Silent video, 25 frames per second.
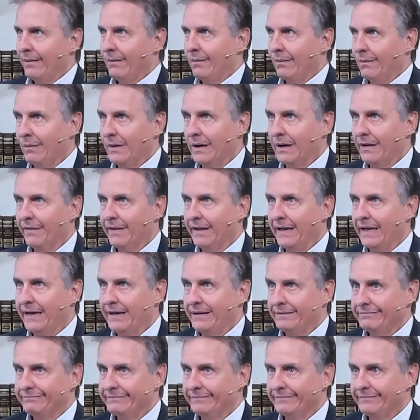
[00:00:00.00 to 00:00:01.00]
well,
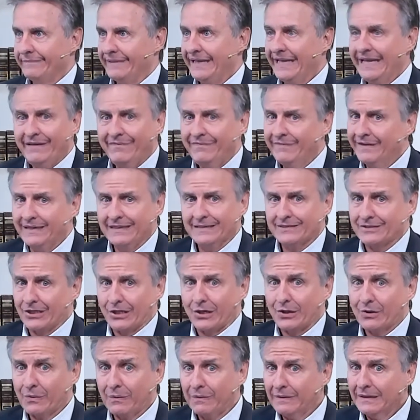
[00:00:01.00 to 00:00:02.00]
then, even as a
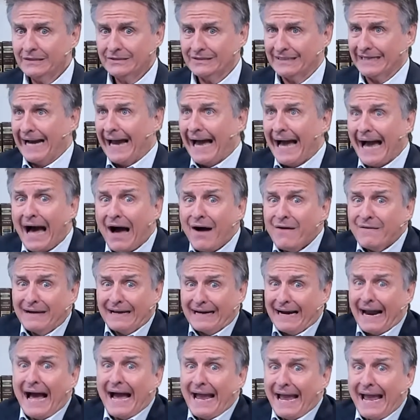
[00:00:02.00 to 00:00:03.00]
Christian, how could
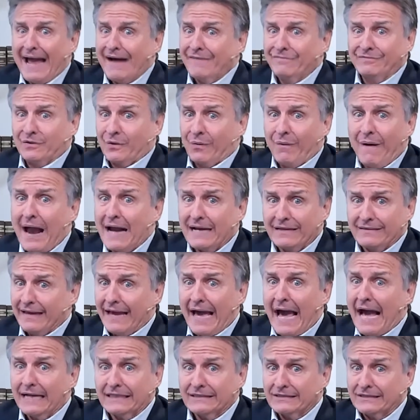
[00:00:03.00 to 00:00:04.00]
I have direct
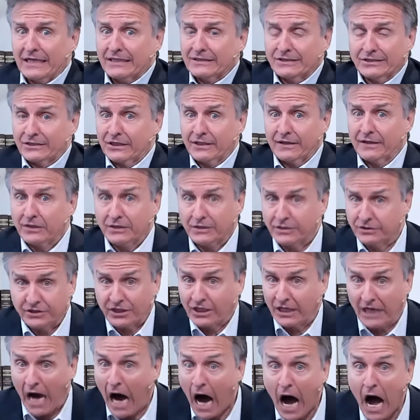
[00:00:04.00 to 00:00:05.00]
access to, to
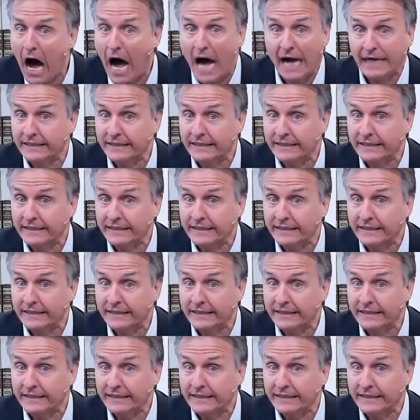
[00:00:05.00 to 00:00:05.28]
God?